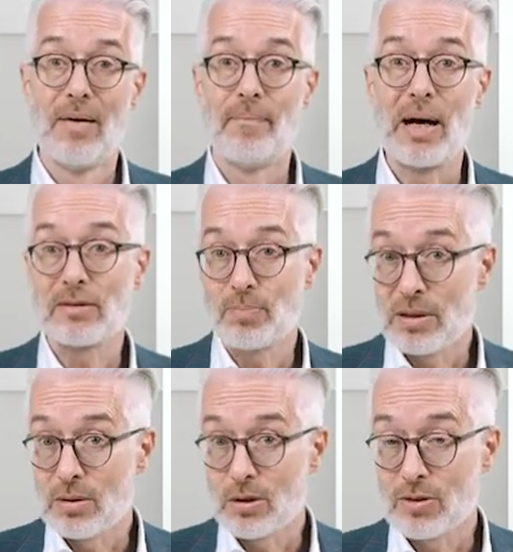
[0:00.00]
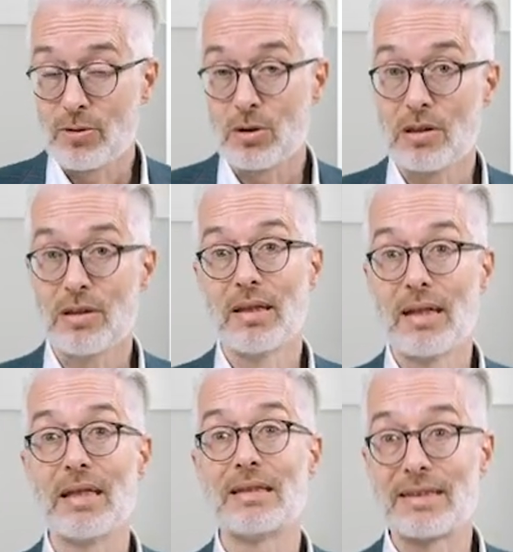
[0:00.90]
Might be useful
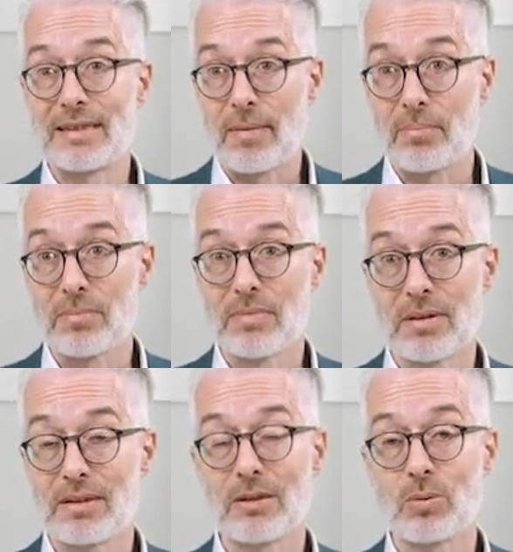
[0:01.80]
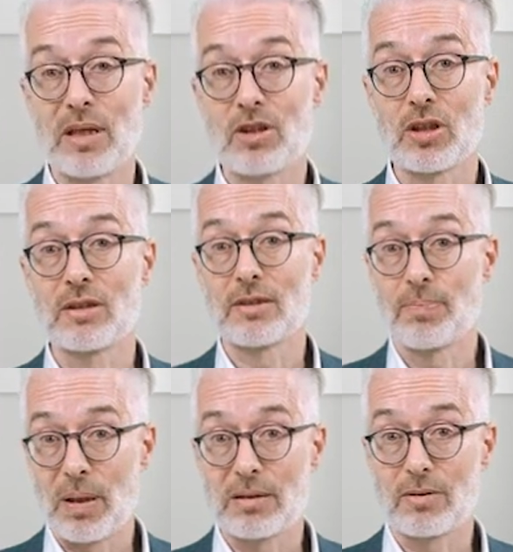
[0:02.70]
in some situations,
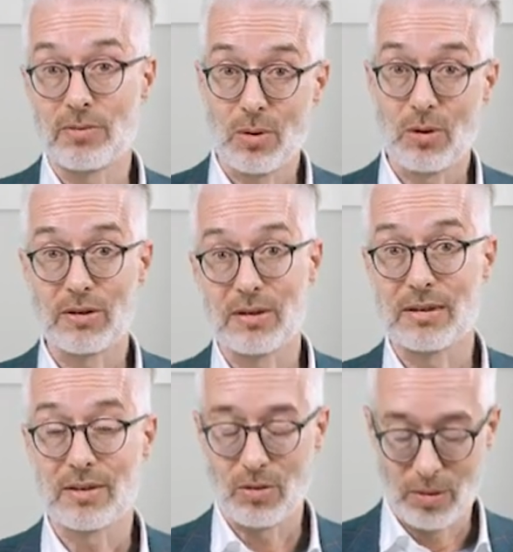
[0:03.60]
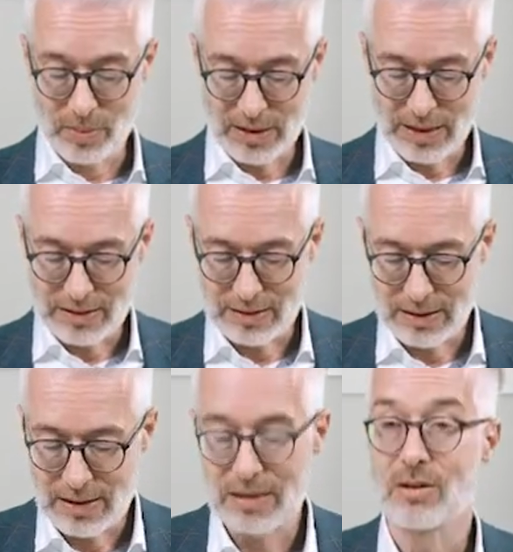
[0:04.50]
but of course it's a complicated
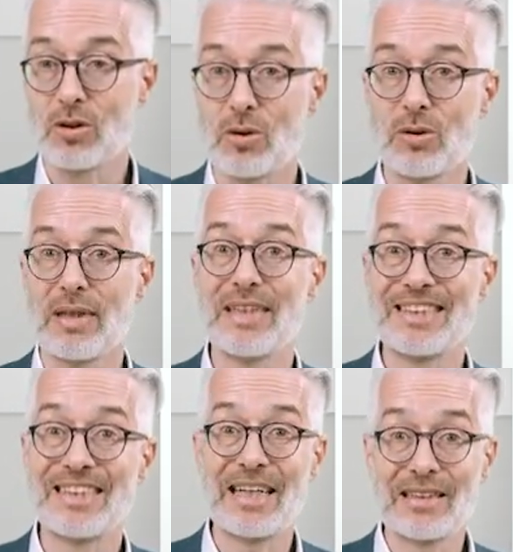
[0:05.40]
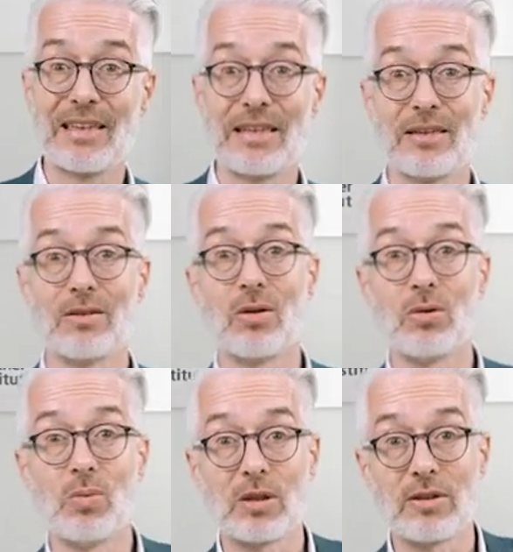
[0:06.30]
thing and you should exactly know
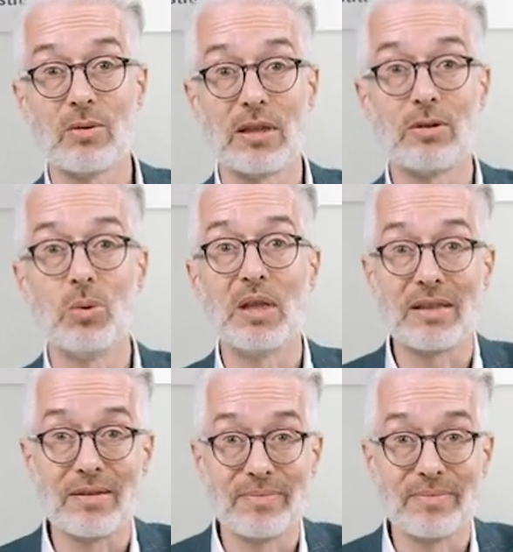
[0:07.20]
what you are doing.